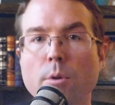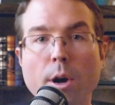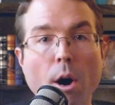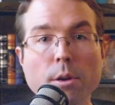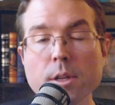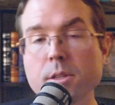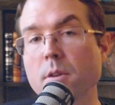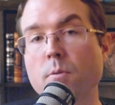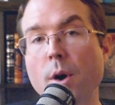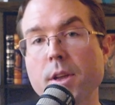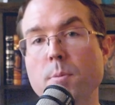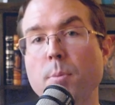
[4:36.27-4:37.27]
Regardless of
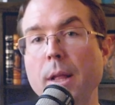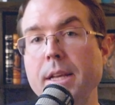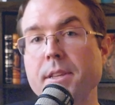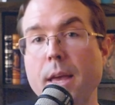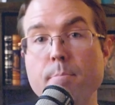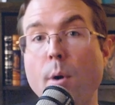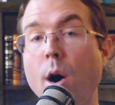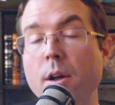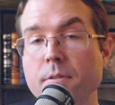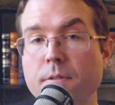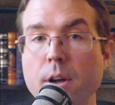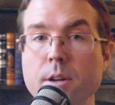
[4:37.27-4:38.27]
where you place a bond
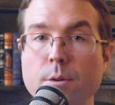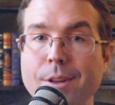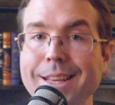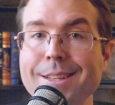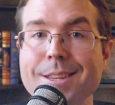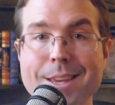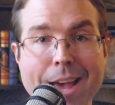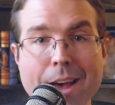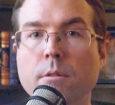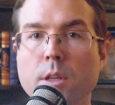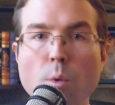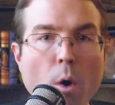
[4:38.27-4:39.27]
fund or
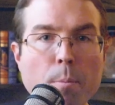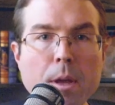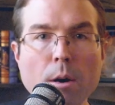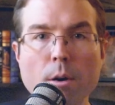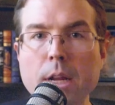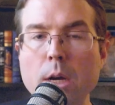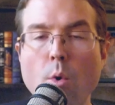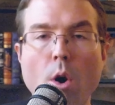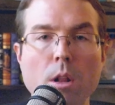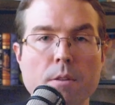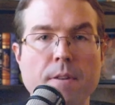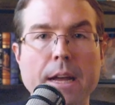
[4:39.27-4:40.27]
ETF, you won't be earning
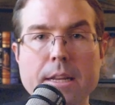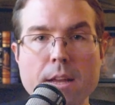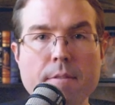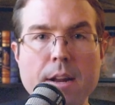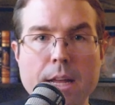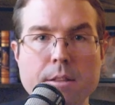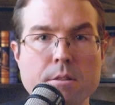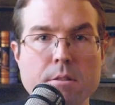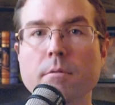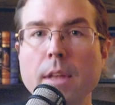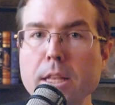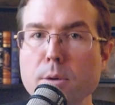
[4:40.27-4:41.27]
qualified
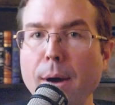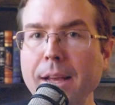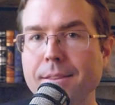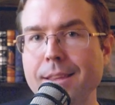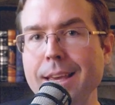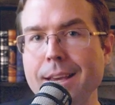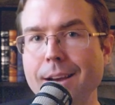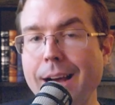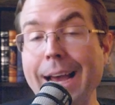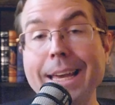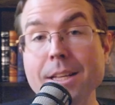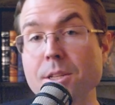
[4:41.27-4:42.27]
dividends. And you might think,
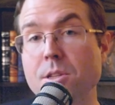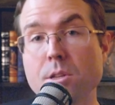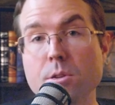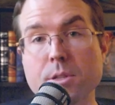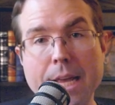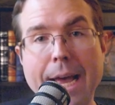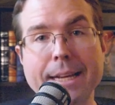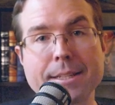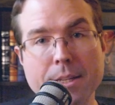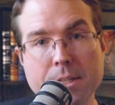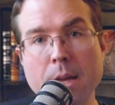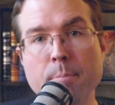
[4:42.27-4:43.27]
I can just use
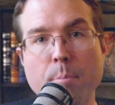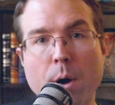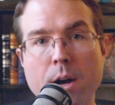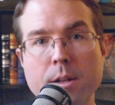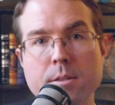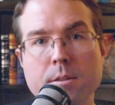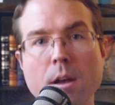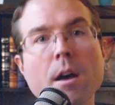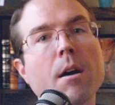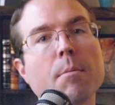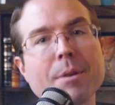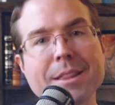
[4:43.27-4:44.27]
tax-exempt bonds,
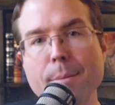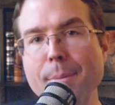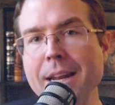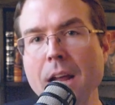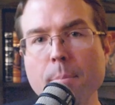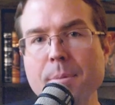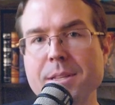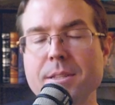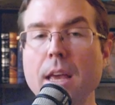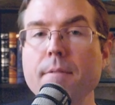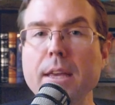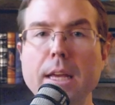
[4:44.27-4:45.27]
but they may not be
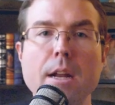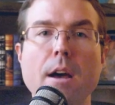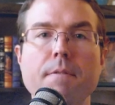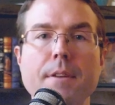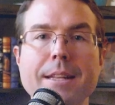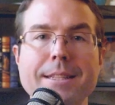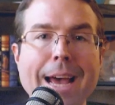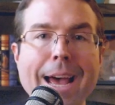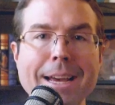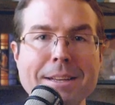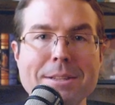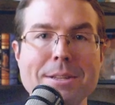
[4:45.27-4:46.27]
saving enough in
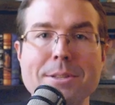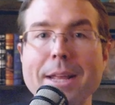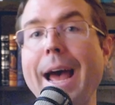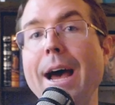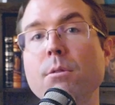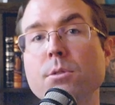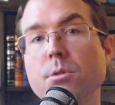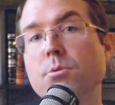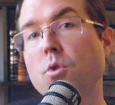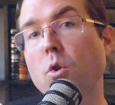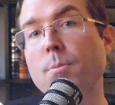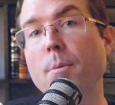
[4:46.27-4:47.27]
taxes to outdo
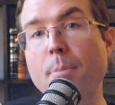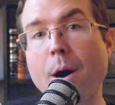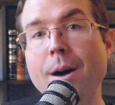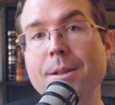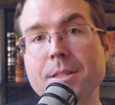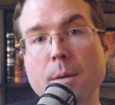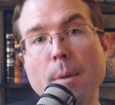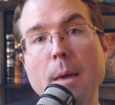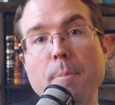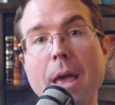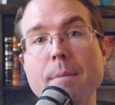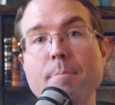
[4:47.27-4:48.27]
normal bonds that may
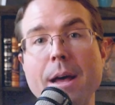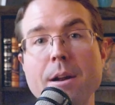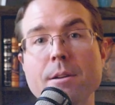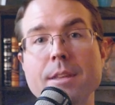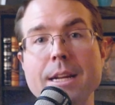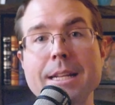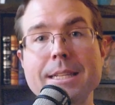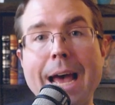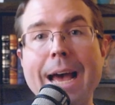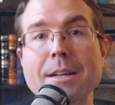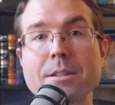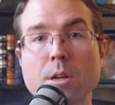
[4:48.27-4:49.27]
pay better than a
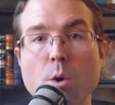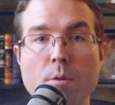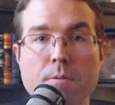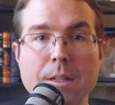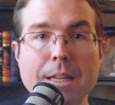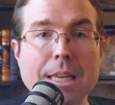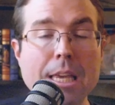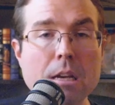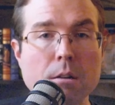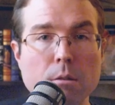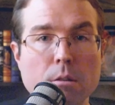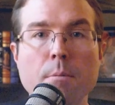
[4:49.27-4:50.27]
tax equivalent
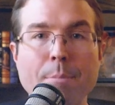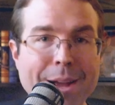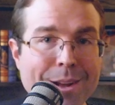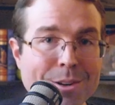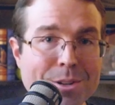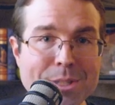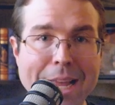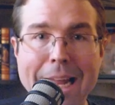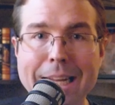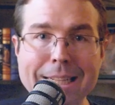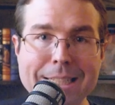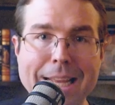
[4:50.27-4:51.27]
yield. By
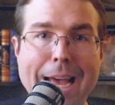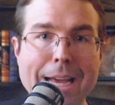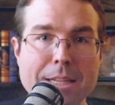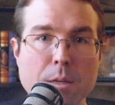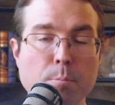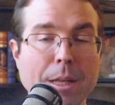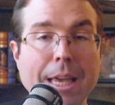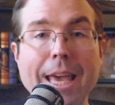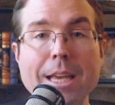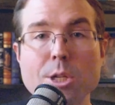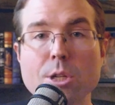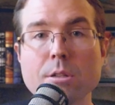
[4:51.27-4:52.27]
understanding the tax
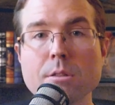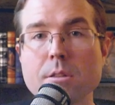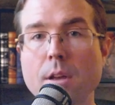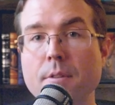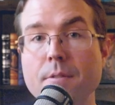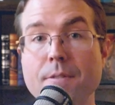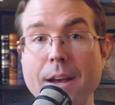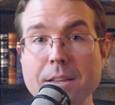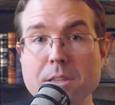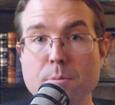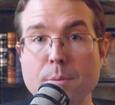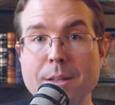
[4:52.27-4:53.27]
implications of
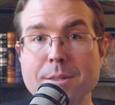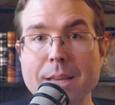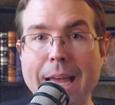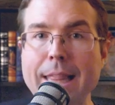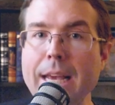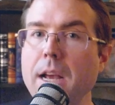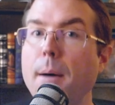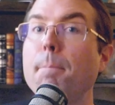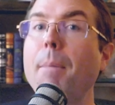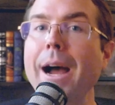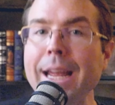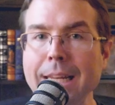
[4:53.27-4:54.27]
investments and then
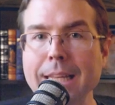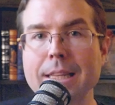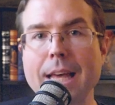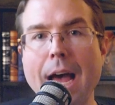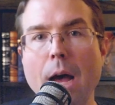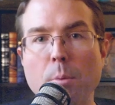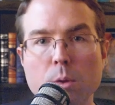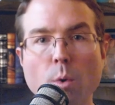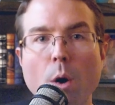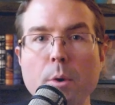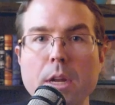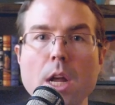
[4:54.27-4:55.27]
combining that with
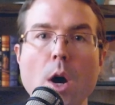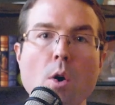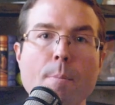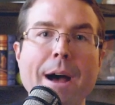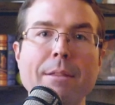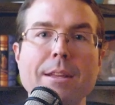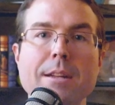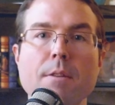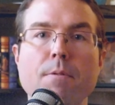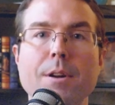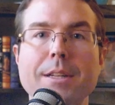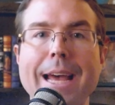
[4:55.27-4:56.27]
what we know about the
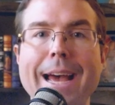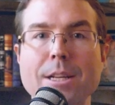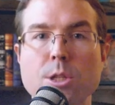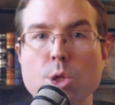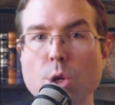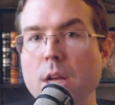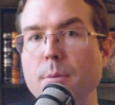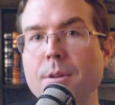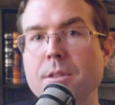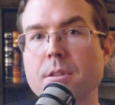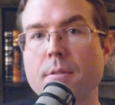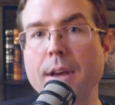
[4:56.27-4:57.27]
different tax
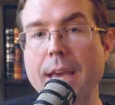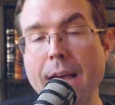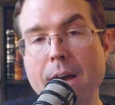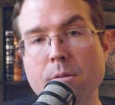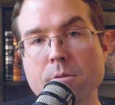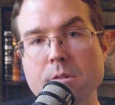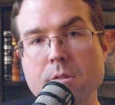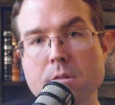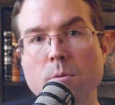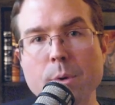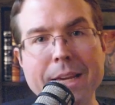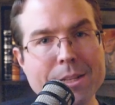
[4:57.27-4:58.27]
treatments of accounts,
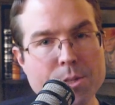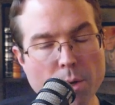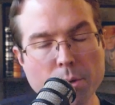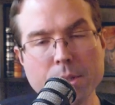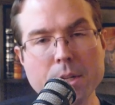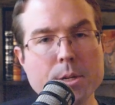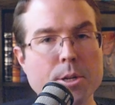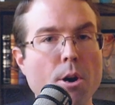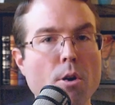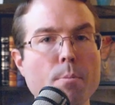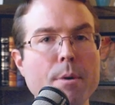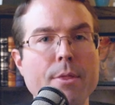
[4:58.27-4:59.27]
we can start to
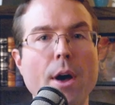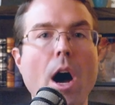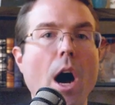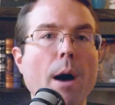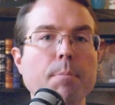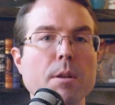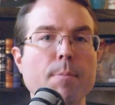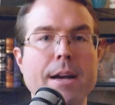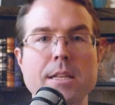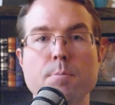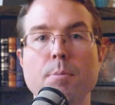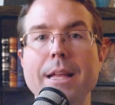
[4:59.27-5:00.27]
determine the
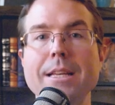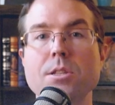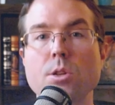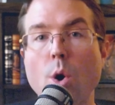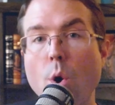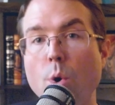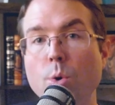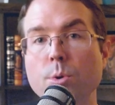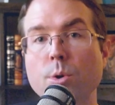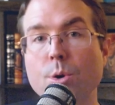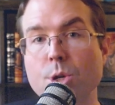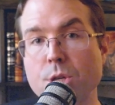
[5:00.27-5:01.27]
optimized place to hold
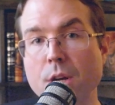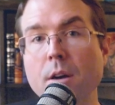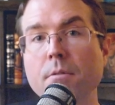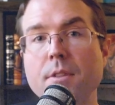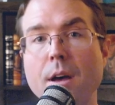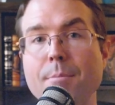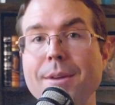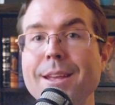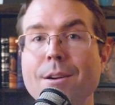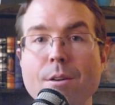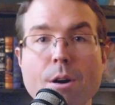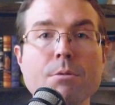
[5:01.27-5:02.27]
or shelve them in
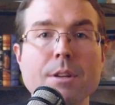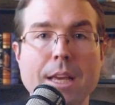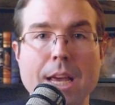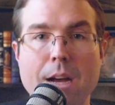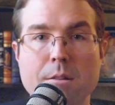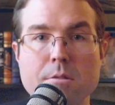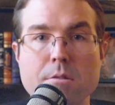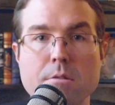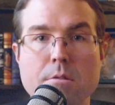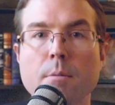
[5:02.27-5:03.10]
our own accounts.